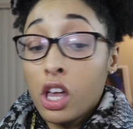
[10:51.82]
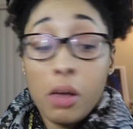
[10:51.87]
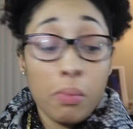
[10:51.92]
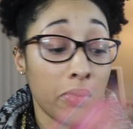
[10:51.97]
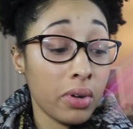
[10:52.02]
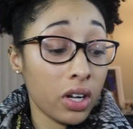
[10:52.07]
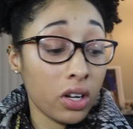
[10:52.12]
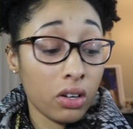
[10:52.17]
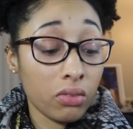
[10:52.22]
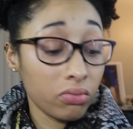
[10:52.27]

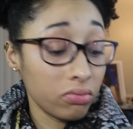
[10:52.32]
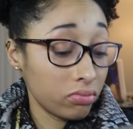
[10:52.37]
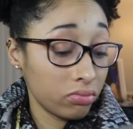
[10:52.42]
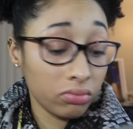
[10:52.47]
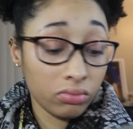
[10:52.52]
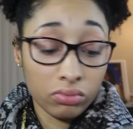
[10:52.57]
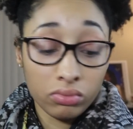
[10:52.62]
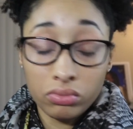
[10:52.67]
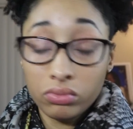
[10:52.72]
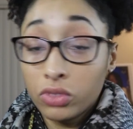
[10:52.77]
But
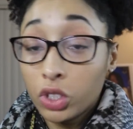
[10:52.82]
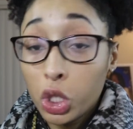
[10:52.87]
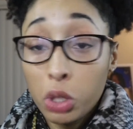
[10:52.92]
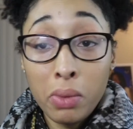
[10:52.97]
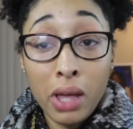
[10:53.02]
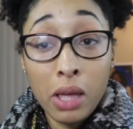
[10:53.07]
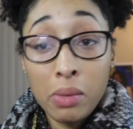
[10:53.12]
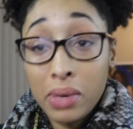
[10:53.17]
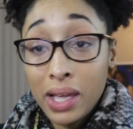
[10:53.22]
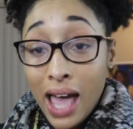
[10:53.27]
you
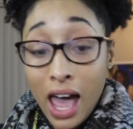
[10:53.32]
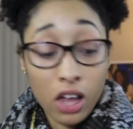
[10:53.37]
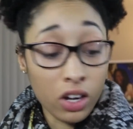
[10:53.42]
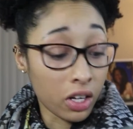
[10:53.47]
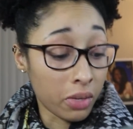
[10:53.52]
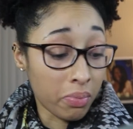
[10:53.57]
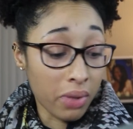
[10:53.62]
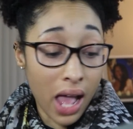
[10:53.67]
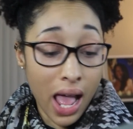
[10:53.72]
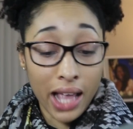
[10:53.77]
might be out
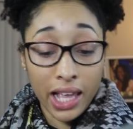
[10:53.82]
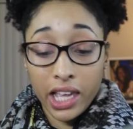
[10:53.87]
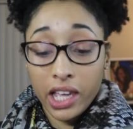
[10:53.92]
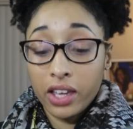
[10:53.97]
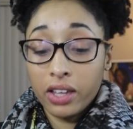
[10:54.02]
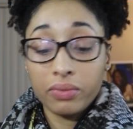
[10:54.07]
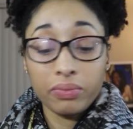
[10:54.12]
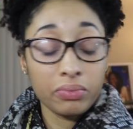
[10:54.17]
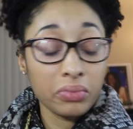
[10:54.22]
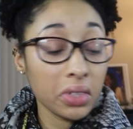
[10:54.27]
of the
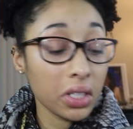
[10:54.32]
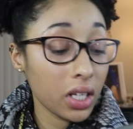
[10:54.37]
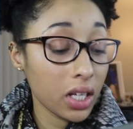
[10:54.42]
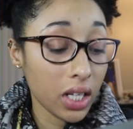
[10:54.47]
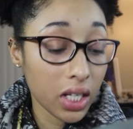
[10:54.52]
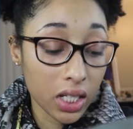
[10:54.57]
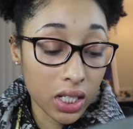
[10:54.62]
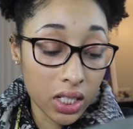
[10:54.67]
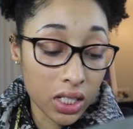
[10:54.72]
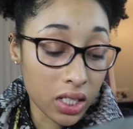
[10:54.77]
pocket
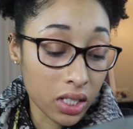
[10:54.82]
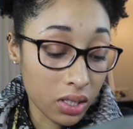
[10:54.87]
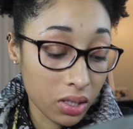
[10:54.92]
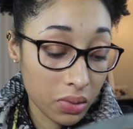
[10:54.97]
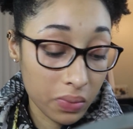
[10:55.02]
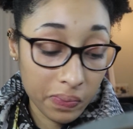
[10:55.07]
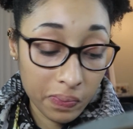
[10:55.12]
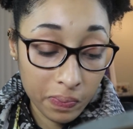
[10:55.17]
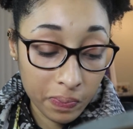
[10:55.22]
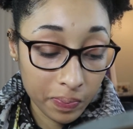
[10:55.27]

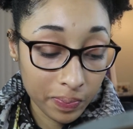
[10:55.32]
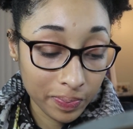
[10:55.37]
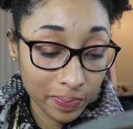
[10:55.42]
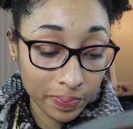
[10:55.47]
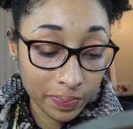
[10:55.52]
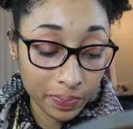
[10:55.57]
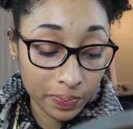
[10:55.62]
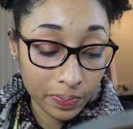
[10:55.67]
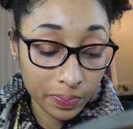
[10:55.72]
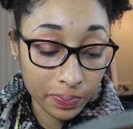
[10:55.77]
because
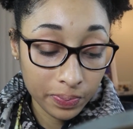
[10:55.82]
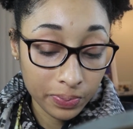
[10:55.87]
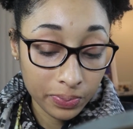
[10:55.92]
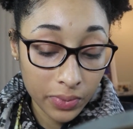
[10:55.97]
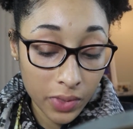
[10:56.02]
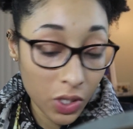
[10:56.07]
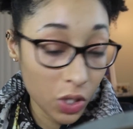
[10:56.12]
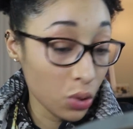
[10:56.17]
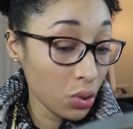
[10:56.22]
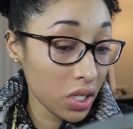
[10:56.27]

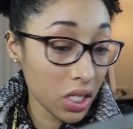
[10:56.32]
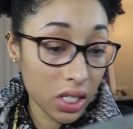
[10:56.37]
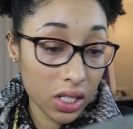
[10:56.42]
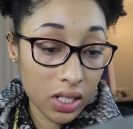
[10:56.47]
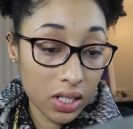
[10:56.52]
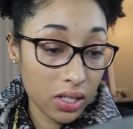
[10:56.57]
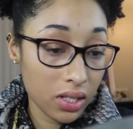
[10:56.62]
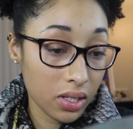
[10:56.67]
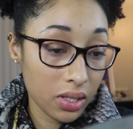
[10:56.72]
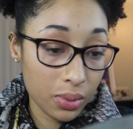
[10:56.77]
you
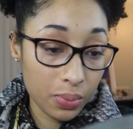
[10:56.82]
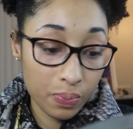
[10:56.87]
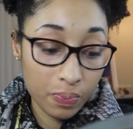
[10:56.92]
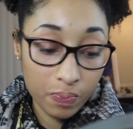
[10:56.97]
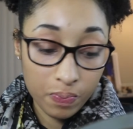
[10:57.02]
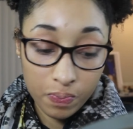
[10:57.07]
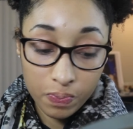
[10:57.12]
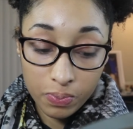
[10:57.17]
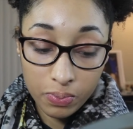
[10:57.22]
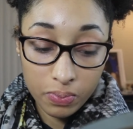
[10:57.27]
just
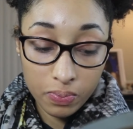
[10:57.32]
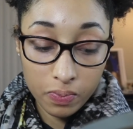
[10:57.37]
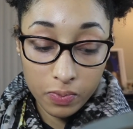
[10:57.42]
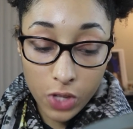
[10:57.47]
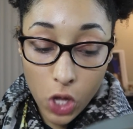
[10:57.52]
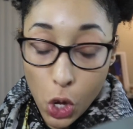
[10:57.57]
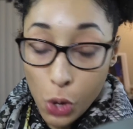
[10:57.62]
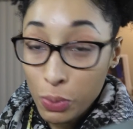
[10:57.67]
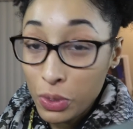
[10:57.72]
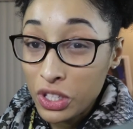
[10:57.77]

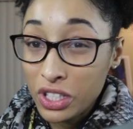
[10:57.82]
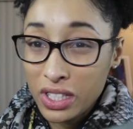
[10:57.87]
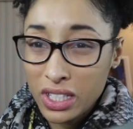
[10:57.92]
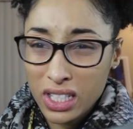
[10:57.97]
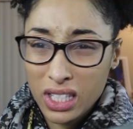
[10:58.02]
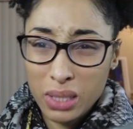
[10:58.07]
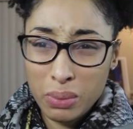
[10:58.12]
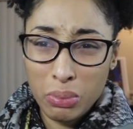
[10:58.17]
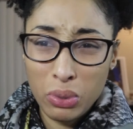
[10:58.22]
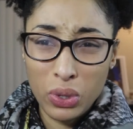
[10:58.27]
almost
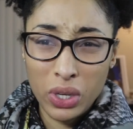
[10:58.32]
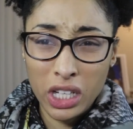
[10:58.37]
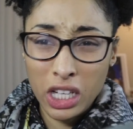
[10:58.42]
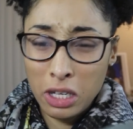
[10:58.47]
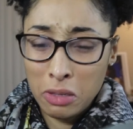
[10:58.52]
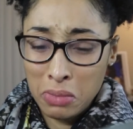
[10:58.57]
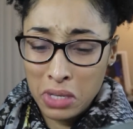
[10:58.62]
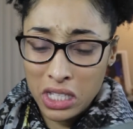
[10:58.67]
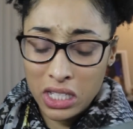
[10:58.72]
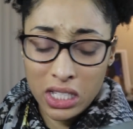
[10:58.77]

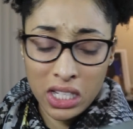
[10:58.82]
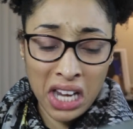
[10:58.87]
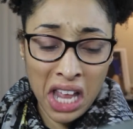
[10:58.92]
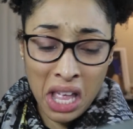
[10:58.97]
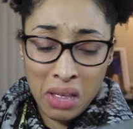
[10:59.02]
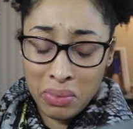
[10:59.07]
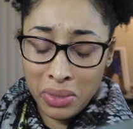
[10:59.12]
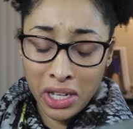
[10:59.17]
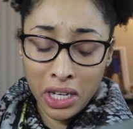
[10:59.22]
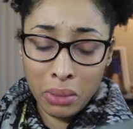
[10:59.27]
disappointed me
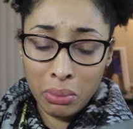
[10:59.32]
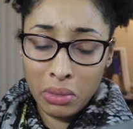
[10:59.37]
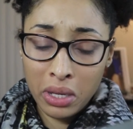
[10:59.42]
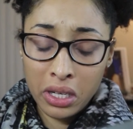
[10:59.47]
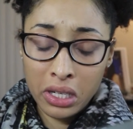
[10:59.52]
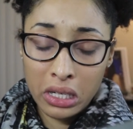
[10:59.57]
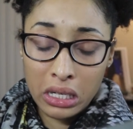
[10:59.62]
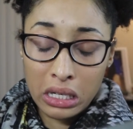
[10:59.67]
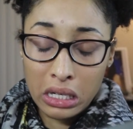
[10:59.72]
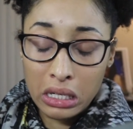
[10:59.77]
today, beauty
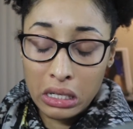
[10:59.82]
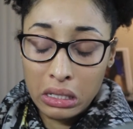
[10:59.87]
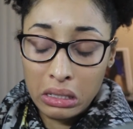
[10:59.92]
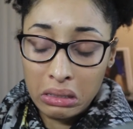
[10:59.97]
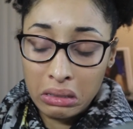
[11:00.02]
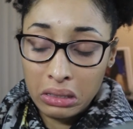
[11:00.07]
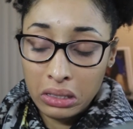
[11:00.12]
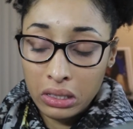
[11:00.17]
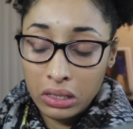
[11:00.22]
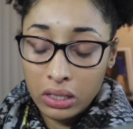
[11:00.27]
blender.
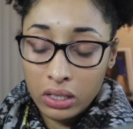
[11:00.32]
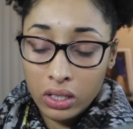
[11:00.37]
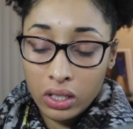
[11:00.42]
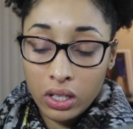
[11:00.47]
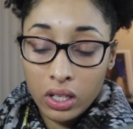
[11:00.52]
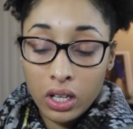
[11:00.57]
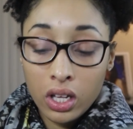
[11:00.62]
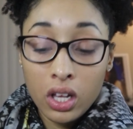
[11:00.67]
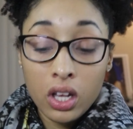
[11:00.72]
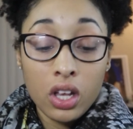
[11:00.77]

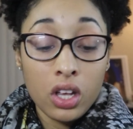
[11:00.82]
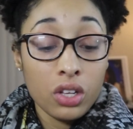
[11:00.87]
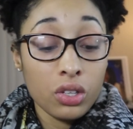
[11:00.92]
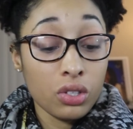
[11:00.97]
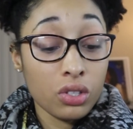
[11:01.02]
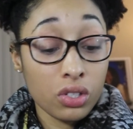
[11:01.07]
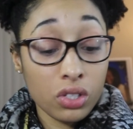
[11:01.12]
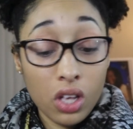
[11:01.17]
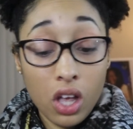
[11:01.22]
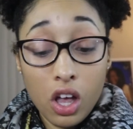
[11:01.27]

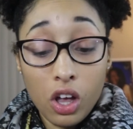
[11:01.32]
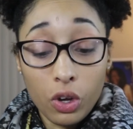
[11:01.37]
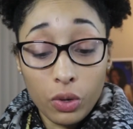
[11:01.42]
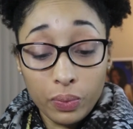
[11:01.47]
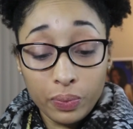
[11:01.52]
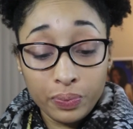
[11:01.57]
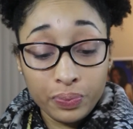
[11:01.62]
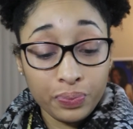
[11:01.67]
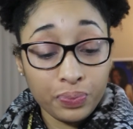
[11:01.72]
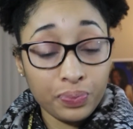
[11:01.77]
So